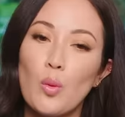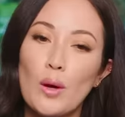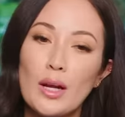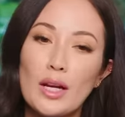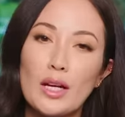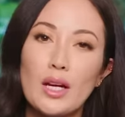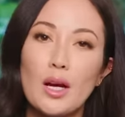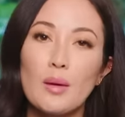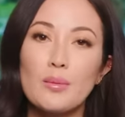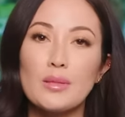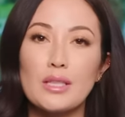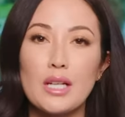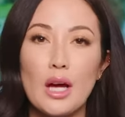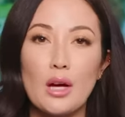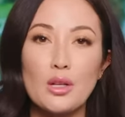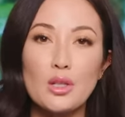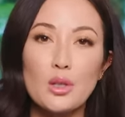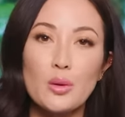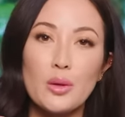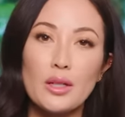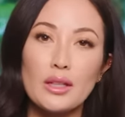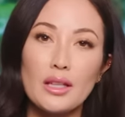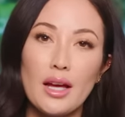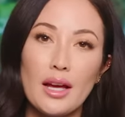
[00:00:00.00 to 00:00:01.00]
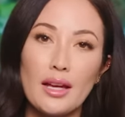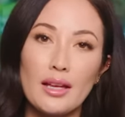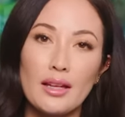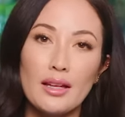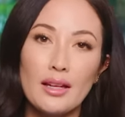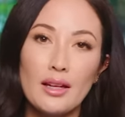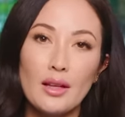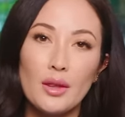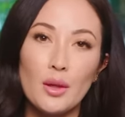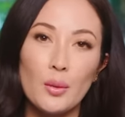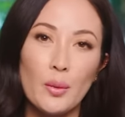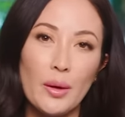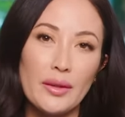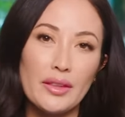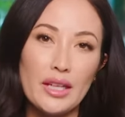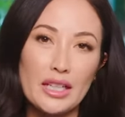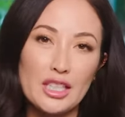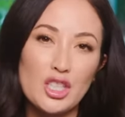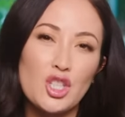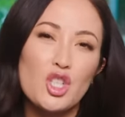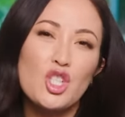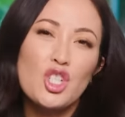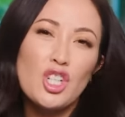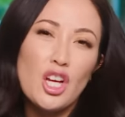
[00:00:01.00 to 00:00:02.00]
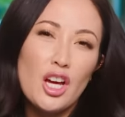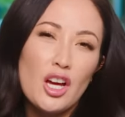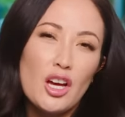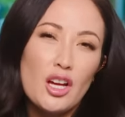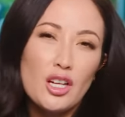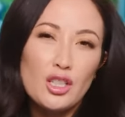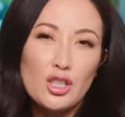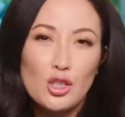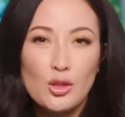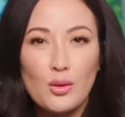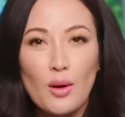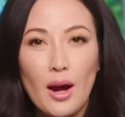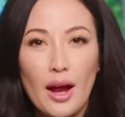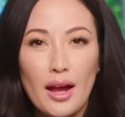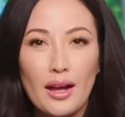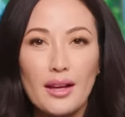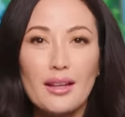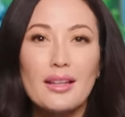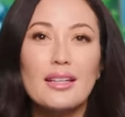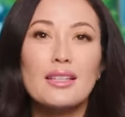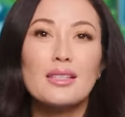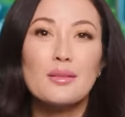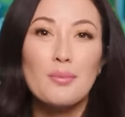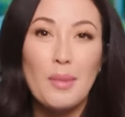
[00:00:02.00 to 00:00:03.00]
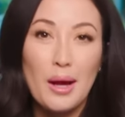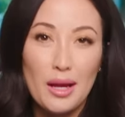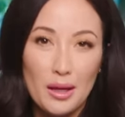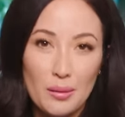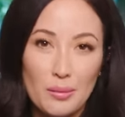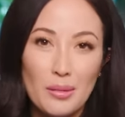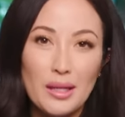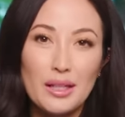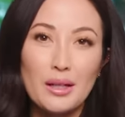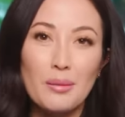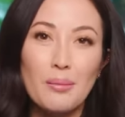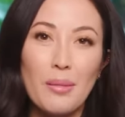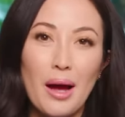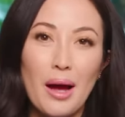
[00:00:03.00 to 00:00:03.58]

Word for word: When it comes down to it, like the one that's just right is my Ameda